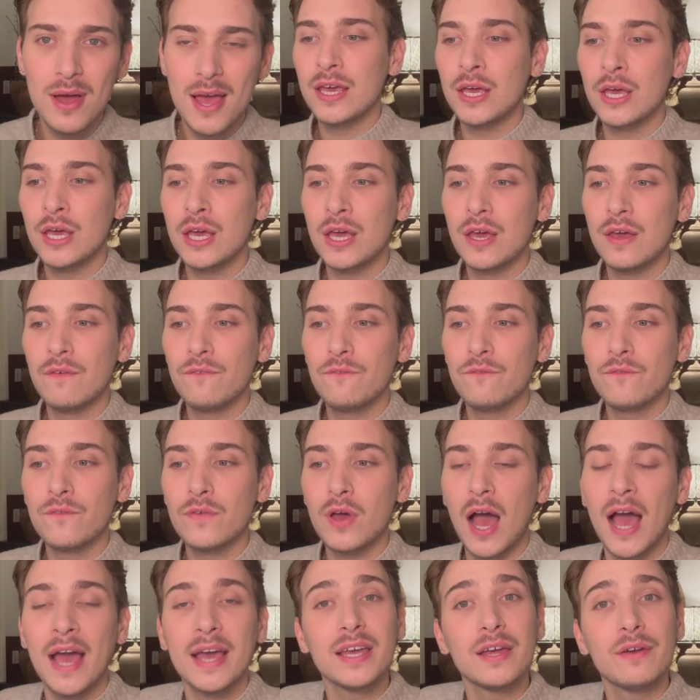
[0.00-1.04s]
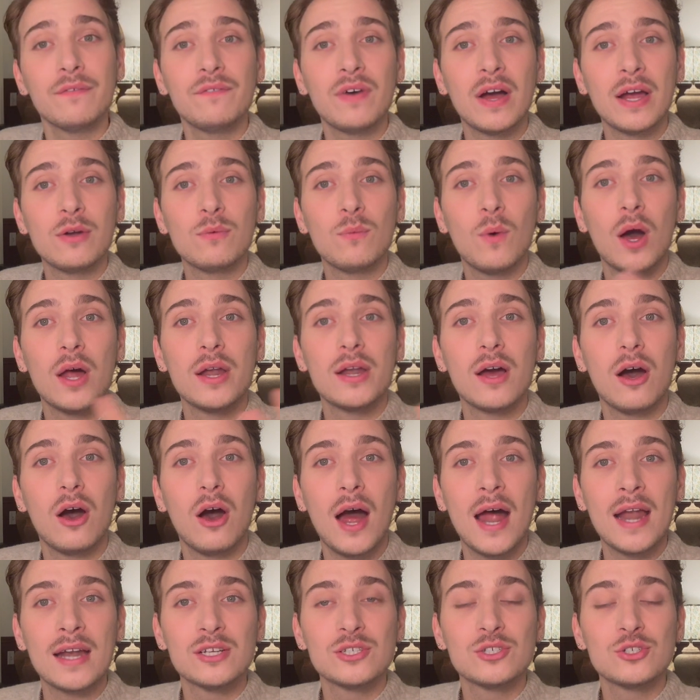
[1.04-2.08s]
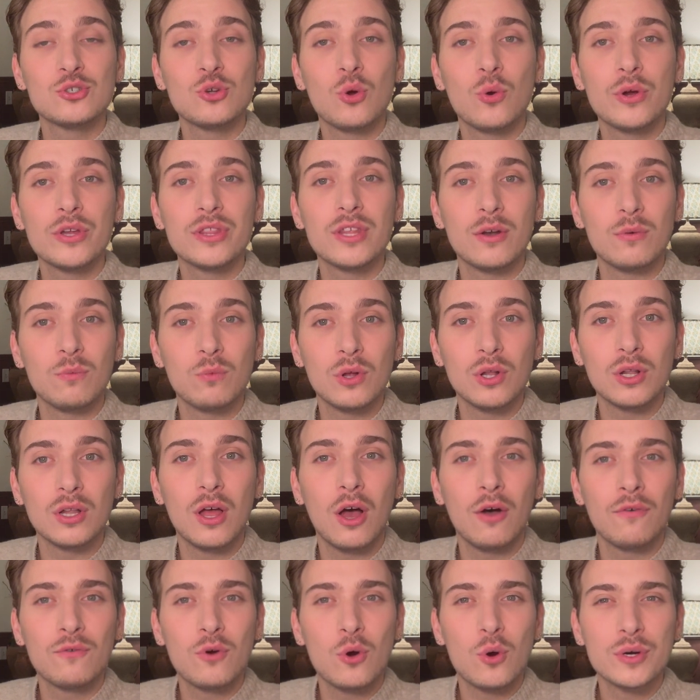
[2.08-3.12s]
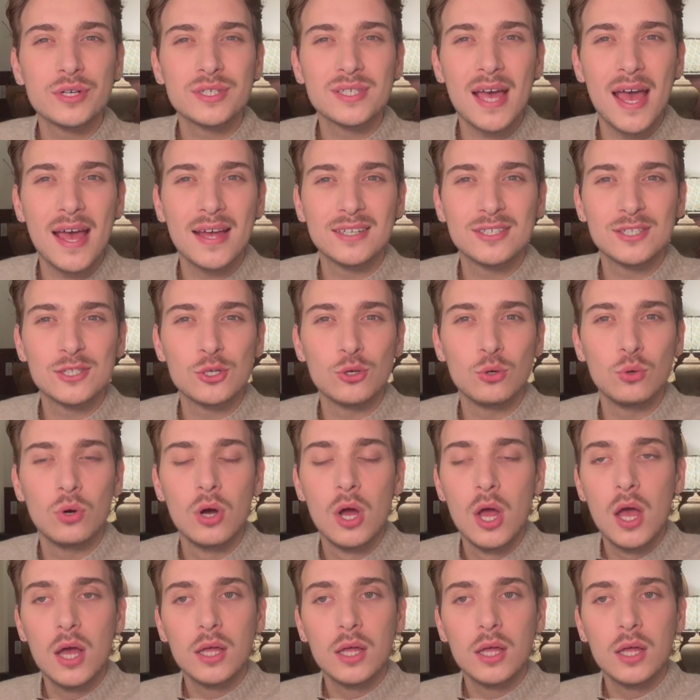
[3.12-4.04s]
If I can find one at a store, then we'll of course head to